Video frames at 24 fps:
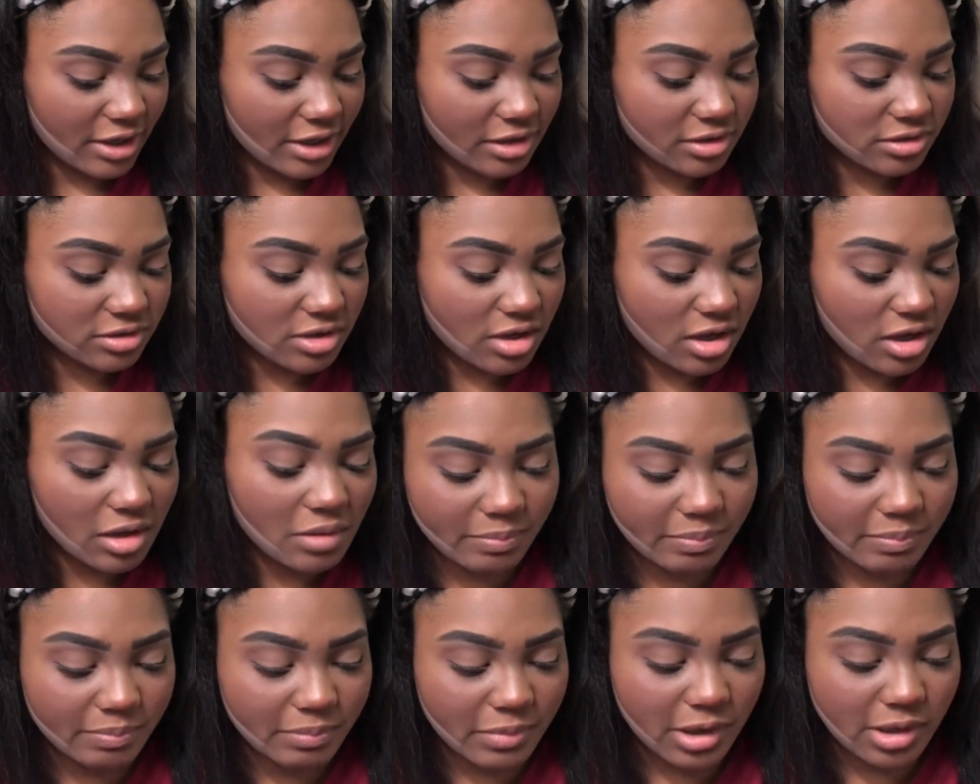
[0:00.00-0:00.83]
It's called
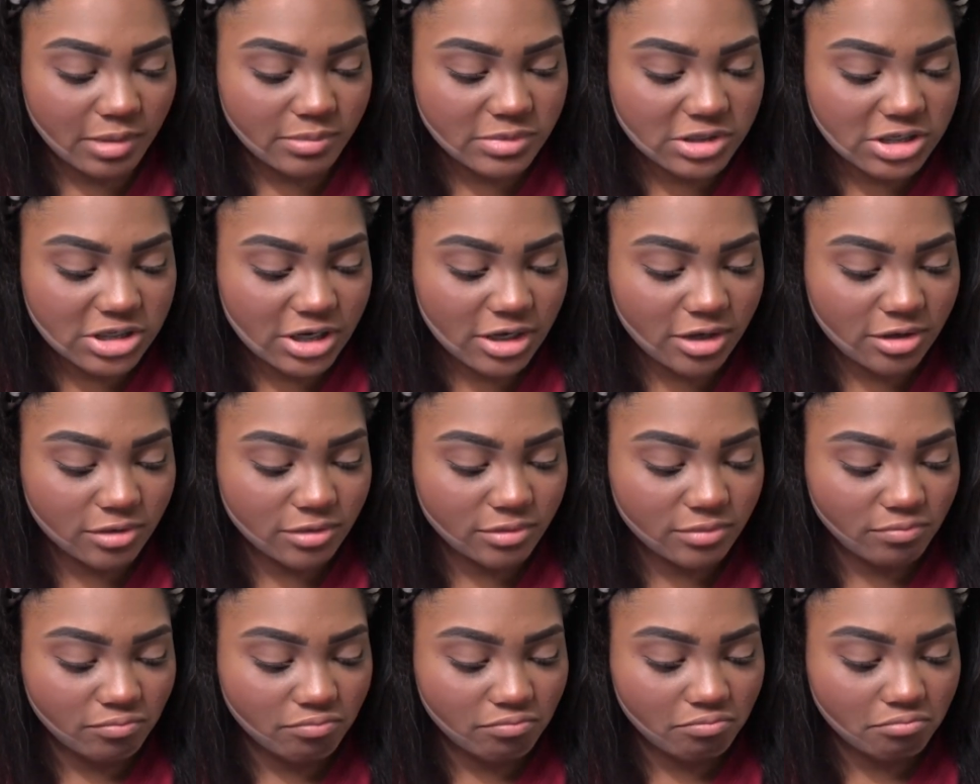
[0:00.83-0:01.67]

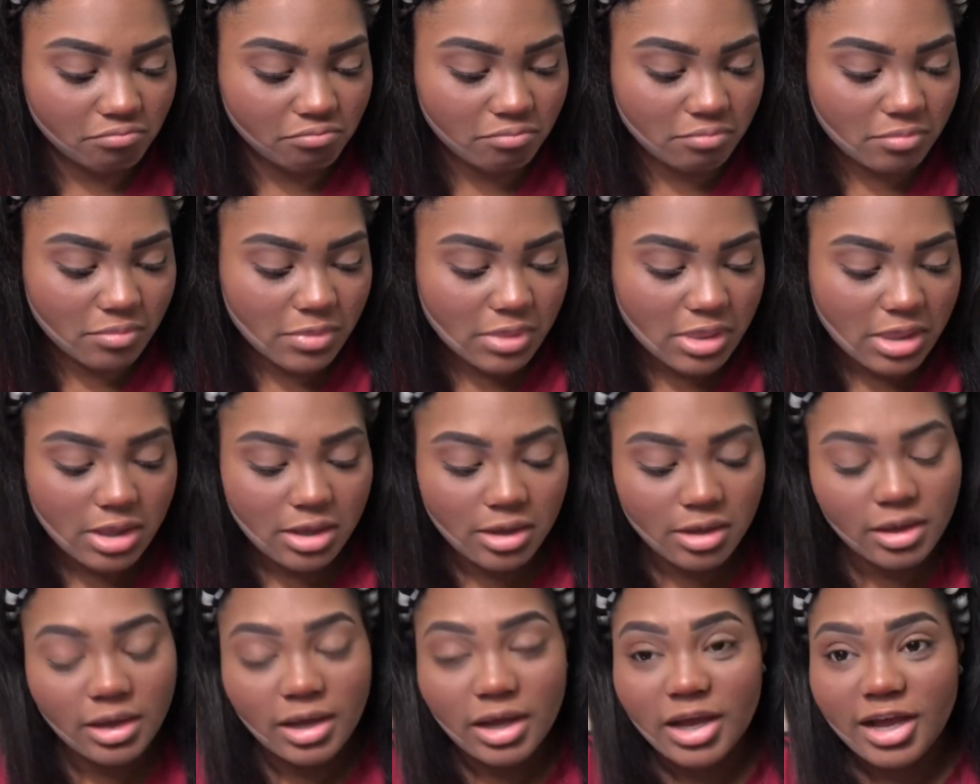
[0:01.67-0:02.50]
Bombshell
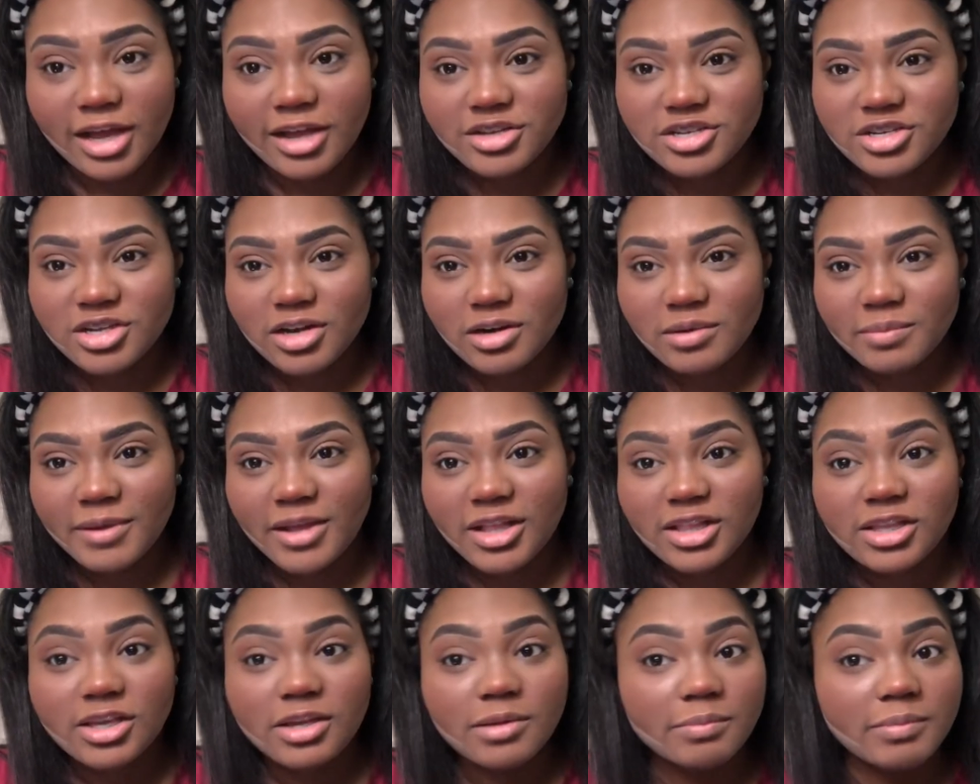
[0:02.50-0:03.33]
eyeshadow
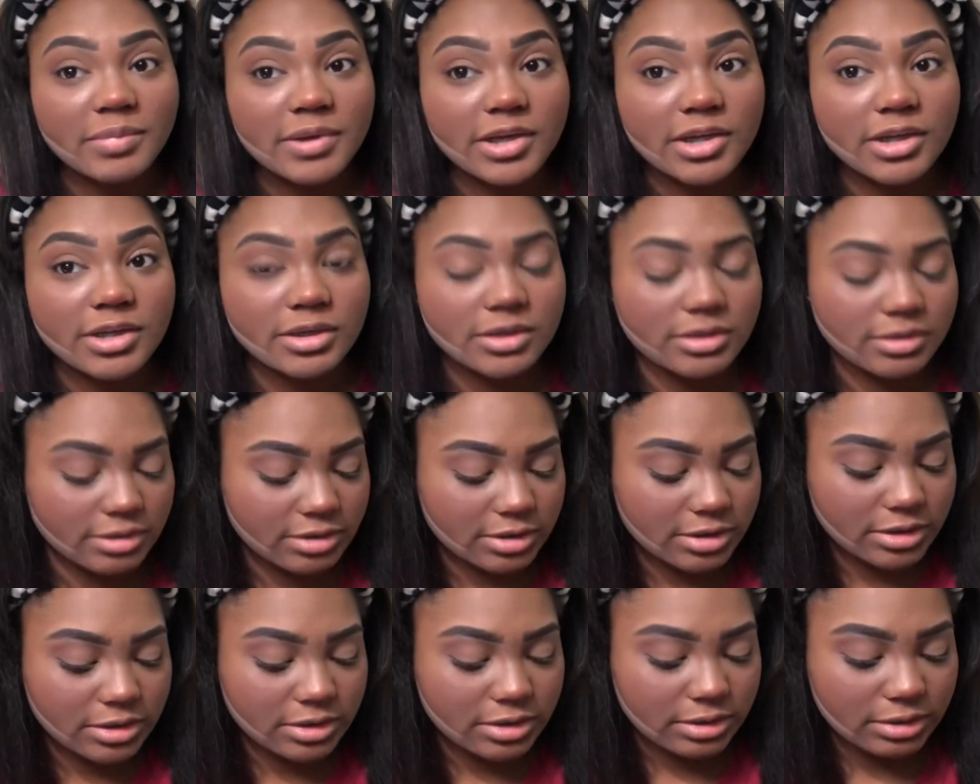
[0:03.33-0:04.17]
palette, but
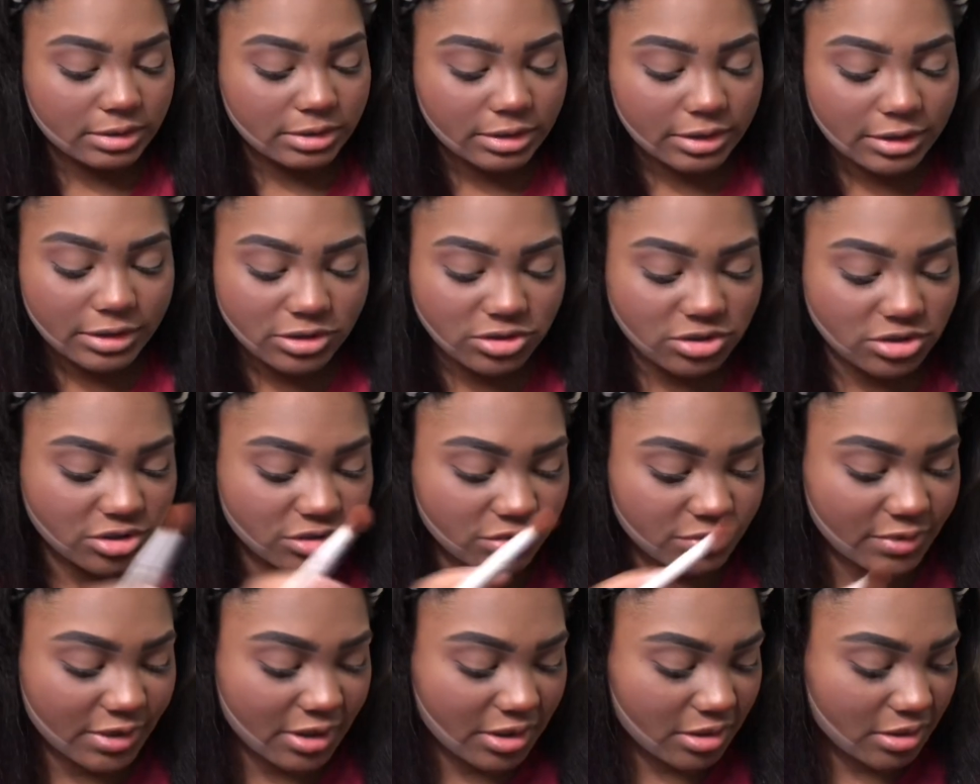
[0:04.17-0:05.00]
it's
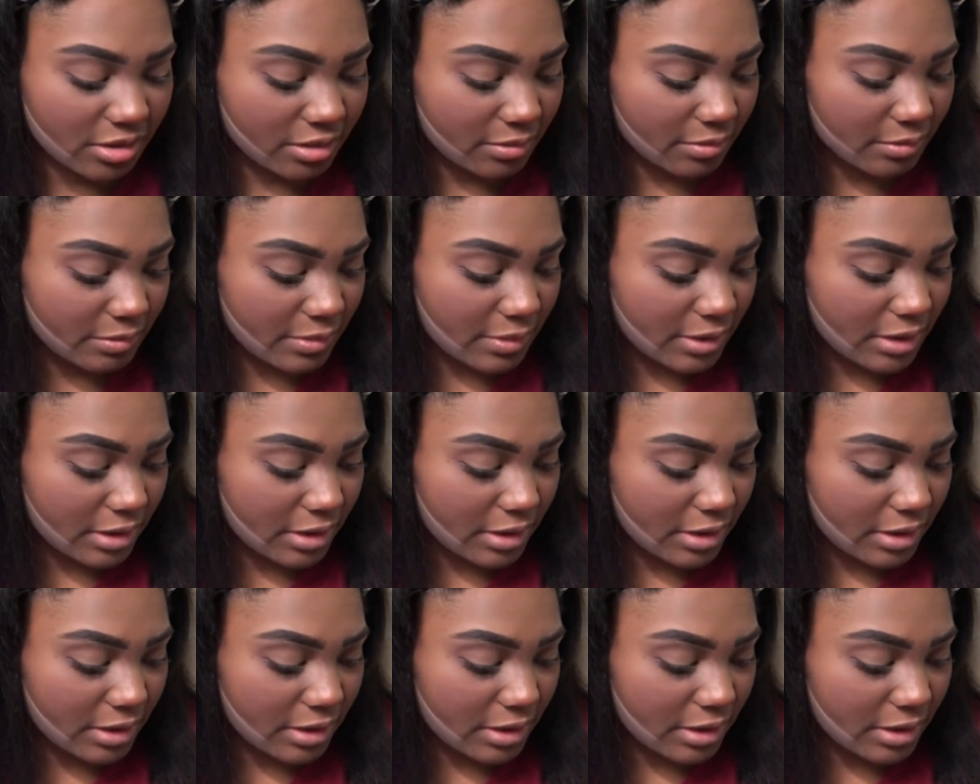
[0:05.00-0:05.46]
just random.